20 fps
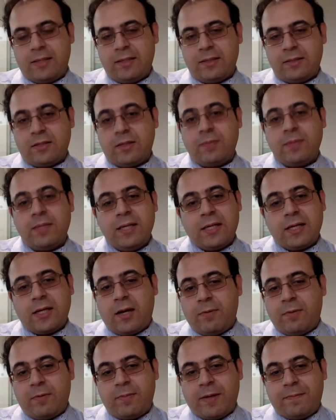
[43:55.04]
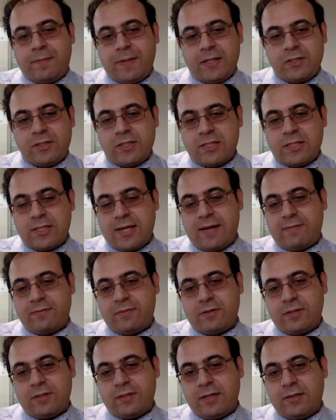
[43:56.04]
it. Some couple of my patients,
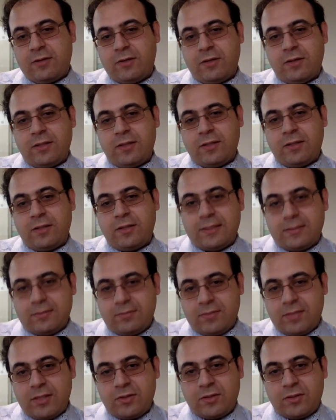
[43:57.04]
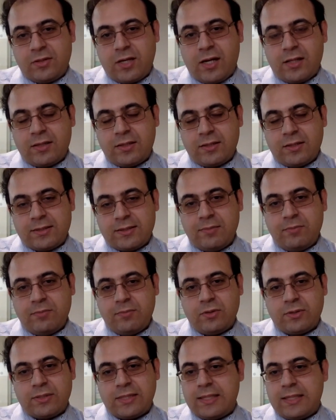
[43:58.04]
after they heard this, they, they got the
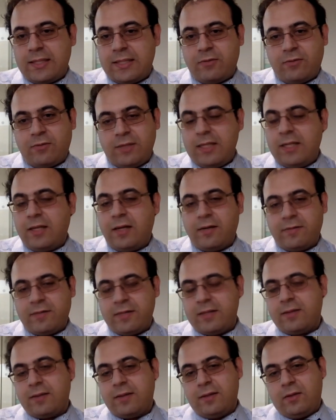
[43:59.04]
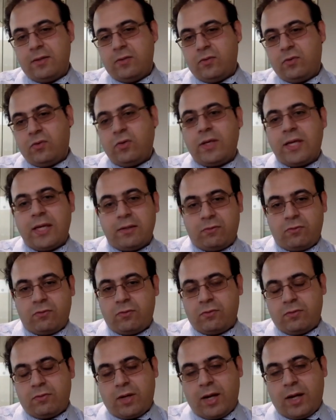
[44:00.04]
cymbals and they really loved it. So yes,
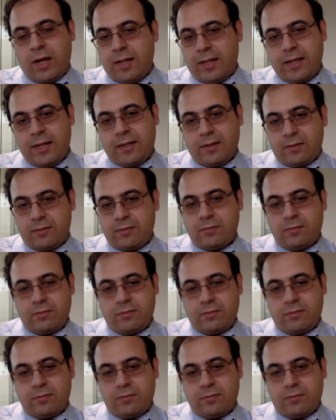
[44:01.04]
I like it.